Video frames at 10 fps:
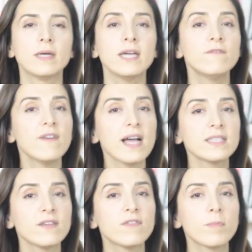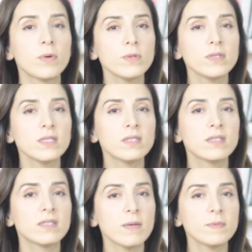In fact, if a person is
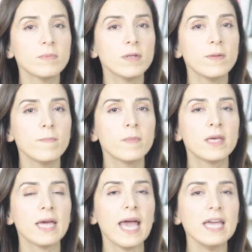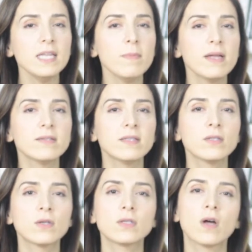susceptible, any
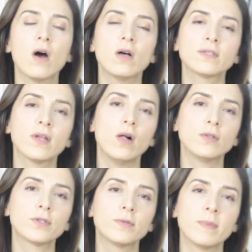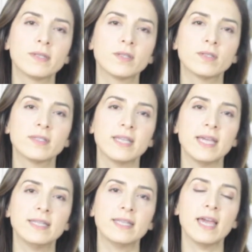medicine could cause altered mental
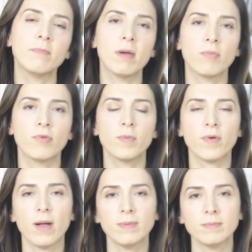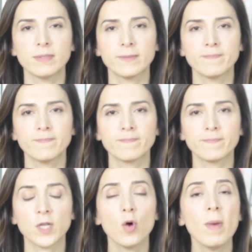state and memory problems.
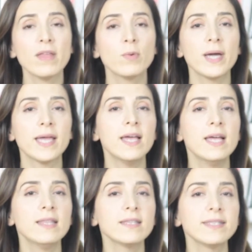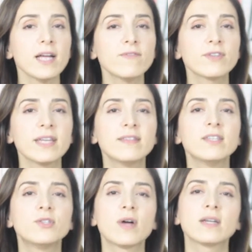Oh, by the way, let's not forget
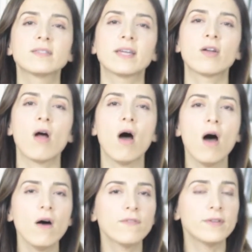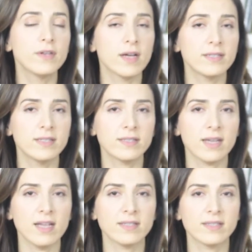the drugs that are often not
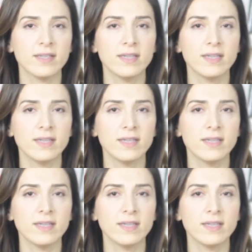discussed,